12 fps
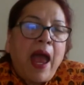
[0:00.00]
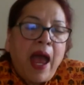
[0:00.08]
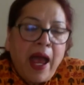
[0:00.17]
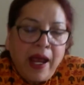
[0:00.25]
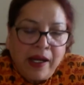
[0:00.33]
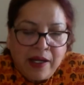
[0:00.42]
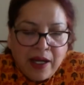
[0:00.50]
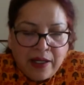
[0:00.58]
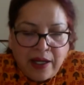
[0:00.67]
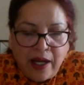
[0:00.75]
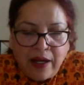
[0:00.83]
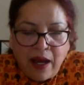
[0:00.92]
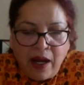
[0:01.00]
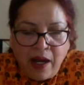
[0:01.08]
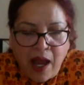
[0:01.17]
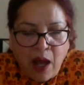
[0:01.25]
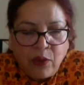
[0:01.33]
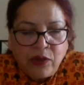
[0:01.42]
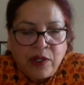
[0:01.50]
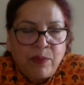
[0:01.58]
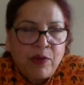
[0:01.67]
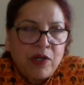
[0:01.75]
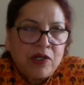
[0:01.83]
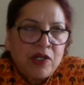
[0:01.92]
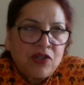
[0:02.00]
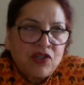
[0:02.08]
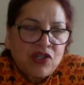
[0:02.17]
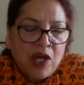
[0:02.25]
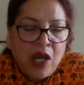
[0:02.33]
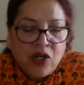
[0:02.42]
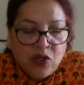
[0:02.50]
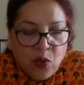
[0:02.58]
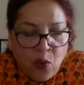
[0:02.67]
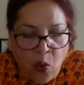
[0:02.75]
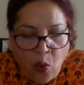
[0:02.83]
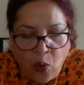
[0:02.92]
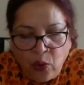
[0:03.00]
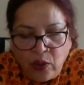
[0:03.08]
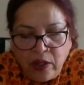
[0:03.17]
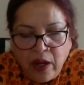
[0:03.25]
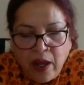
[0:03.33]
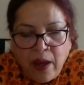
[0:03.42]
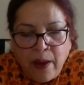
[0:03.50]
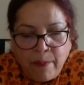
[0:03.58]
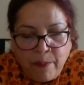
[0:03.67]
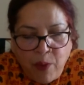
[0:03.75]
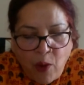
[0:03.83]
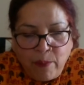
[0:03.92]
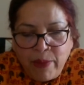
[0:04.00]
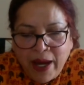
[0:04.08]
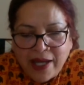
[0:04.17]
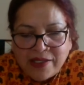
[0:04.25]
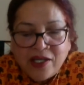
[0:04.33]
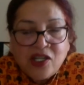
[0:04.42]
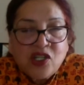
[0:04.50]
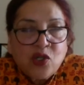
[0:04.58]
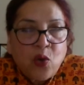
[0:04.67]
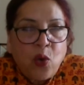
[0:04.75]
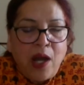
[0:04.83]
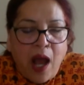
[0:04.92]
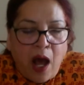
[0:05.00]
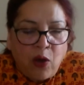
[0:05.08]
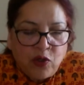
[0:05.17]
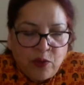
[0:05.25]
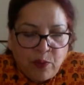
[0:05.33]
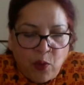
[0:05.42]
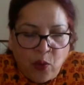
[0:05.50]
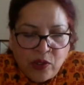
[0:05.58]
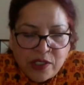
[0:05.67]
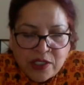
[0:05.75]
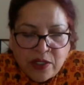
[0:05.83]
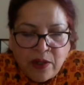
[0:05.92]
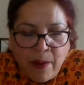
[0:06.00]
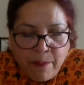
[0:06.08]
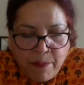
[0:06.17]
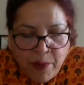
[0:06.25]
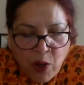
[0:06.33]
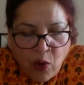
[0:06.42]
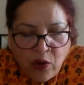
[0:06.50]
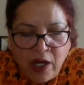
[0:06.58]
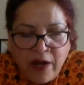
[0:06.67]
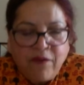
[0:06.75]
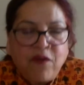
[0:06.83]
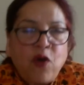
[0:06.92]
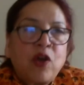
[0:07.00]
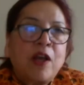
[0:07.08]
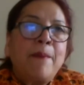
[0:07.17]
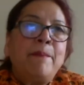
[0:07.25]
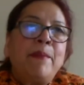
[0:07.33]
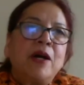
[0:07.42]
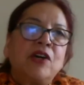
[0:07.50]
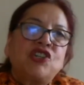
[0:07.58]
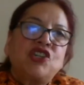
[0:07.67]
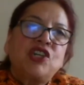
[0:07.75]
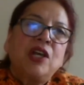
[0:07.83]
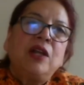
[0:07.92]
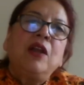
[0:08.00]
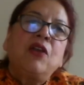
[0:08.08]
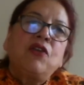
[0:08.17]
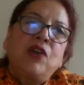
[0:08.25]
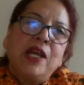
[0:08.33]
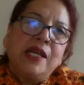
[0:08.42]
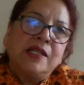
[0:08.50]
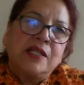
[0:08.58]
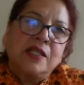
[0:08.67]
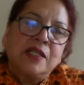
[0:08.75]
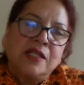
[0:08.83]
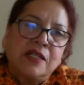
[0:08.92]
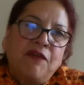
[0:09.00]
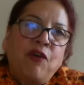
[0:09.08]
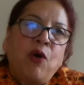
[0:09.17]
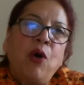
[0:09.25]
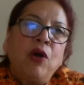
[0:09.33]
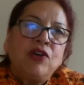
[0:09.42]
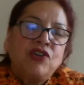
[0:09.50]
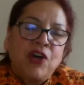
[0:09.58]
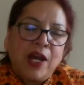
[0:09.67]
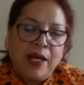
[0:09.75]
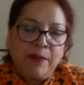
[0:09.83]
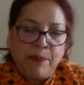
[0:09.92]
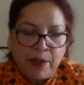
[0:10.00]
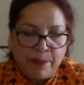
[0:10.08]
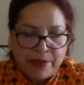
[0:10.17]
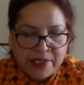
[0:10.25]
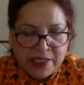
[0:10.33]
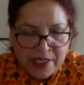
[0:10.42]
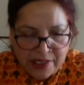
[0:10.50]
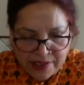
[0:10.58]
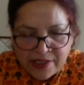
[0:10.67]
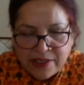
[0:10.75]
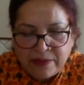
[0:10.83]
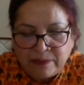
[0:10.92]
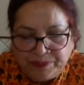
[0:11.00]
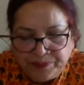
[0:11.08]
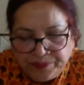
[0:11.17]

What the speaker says: and it had allowed the British to hold Bombay as the sole outpost purely for commercial reasons, for trade purposes.